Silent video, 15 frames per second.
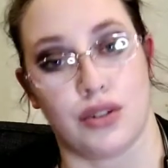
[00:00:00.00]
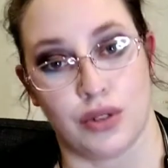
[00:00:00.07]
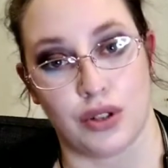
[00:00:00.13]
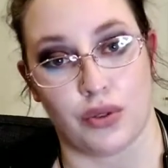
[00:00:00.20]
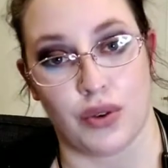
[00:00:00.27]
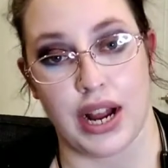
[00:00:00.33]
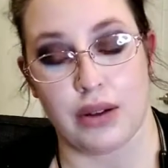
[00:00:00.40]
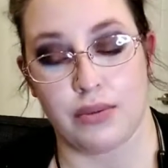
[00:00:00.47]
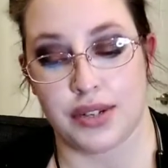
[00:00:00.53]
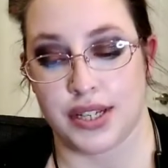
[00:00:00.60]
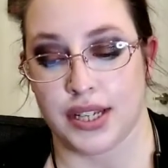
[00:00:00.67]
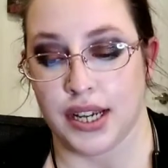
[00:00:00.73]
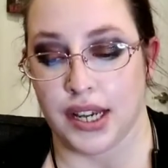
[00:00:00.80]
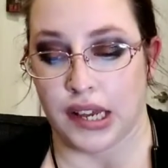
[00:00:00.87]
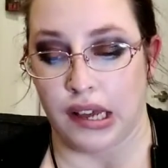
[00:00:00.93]
to the ground.
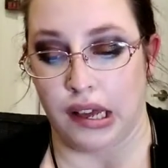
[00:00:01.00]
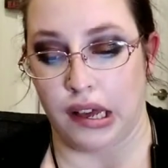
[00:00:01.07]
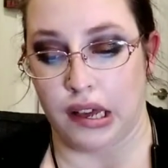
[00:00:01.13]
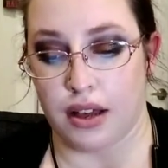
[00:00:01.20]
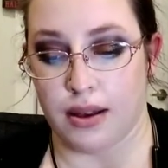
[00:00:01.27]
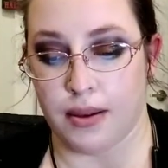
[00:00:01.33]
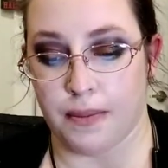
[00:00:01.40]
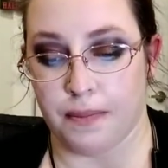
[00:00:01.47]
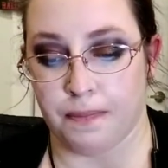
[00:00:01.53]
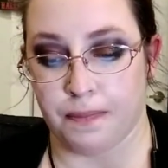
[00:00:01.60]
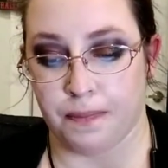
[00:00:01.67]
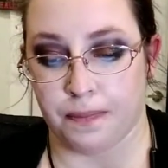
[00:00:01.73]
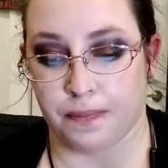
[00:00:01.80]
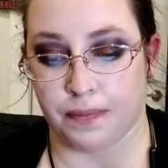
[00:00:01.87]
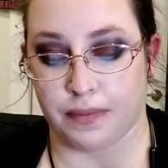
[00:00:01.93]

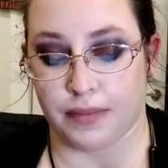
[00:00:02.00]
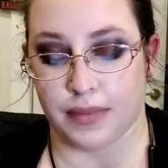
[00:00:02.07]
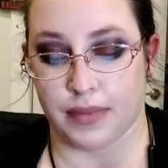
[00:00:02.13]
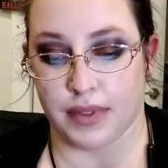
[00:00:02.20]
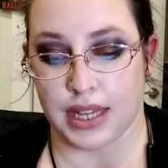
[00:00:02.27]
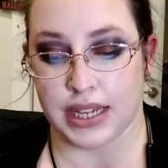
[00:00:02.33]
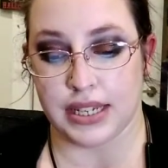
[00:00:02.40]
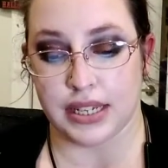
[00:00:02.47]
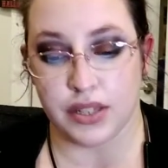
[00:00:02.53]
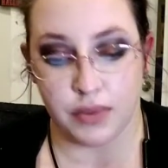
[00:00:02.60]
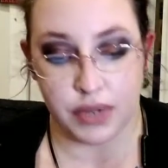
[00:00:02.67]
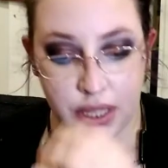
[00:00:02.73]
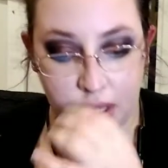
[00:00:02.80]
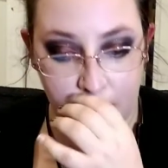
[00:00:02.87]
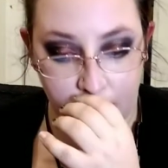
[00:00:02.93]
Um, it
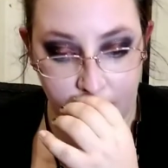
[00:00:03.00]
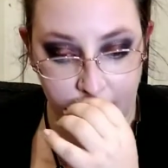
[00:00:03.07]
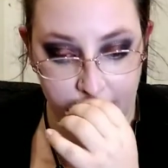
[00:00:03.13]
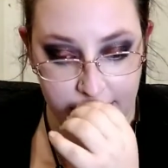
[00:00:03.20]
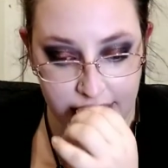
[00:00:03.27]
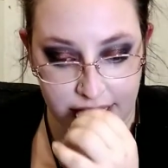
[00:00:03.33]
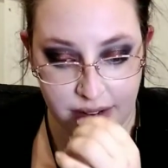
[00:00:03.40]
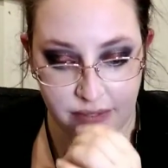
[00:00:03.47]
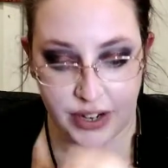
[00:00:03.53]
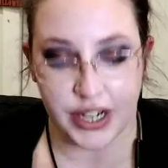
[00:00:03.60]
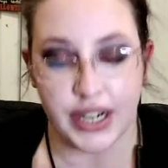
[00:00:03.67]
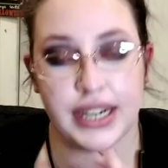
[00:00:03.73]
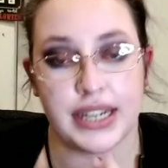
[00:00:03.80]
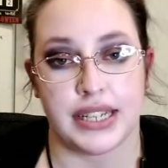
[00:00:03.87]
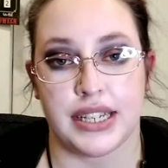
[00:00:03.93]
doesn't really go in
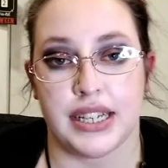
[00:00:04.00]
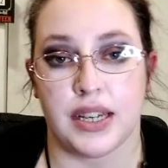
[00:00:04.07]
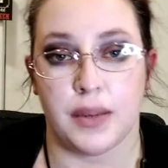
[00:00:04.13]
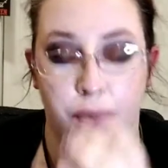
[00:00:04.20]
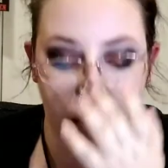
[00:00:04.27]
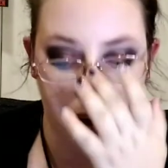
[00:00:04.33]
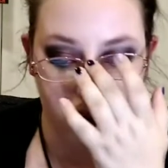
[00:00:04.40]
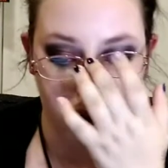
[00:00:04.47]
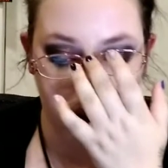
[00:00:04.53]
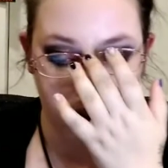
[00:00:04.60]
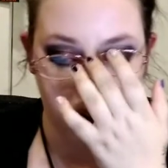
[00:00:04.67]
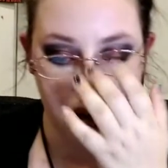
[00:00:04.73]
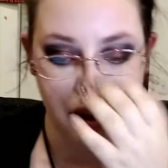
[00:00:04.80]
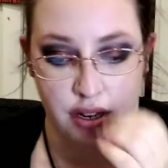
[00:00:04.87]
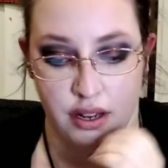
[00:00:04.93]
very deep
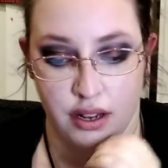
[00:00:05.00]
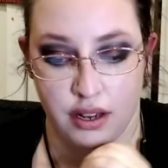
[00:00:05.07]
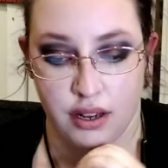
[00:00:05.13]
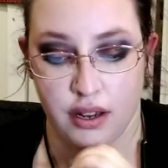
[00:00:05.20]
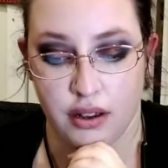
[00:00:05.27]
on